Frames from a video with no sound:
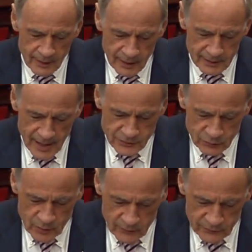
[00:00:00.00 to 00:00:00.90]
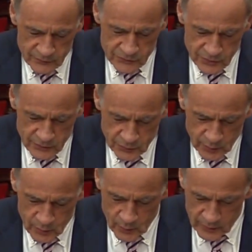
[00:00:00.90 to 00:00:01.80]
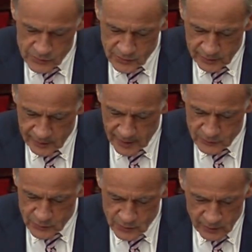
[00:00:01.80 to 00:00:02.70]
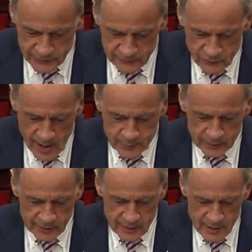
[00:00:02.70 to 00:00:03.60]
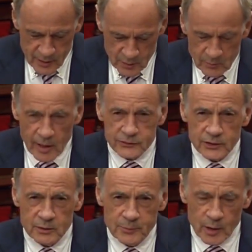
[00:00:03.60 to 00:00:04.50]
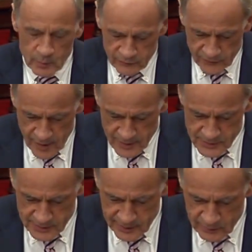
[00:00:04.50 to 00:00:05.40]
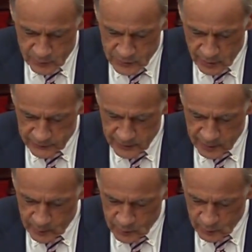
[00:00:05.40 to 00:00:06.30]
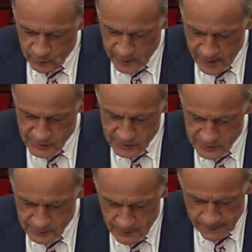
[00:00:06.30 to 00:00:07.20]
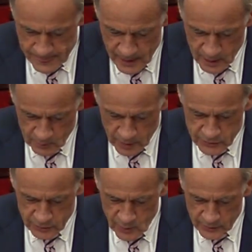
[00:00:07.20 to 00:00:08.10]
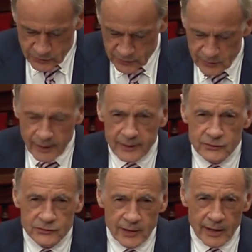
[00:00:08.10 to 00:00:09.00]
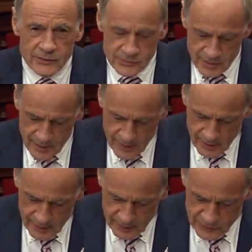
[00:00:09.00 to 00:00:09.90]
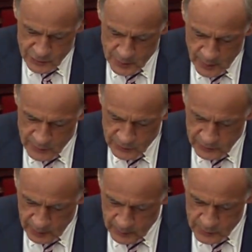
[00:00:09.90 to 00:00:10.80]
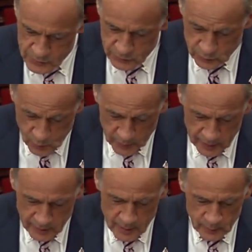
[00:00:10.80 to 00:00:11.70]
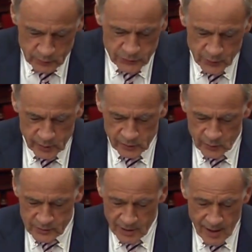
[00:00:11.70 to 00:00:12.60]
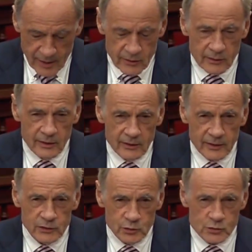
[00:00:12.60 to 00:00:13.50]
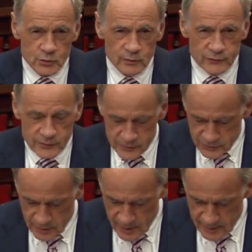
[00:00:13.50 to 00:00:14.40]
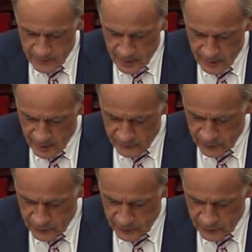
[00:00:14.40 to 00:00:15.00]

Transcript: Alaskan rivers are turning orange and as a result of rapidly melting permafrost and the resulting chemical reactions. Much of the western United States is experiencing temperatures 20 to 30 degrees hotter than usual for this time of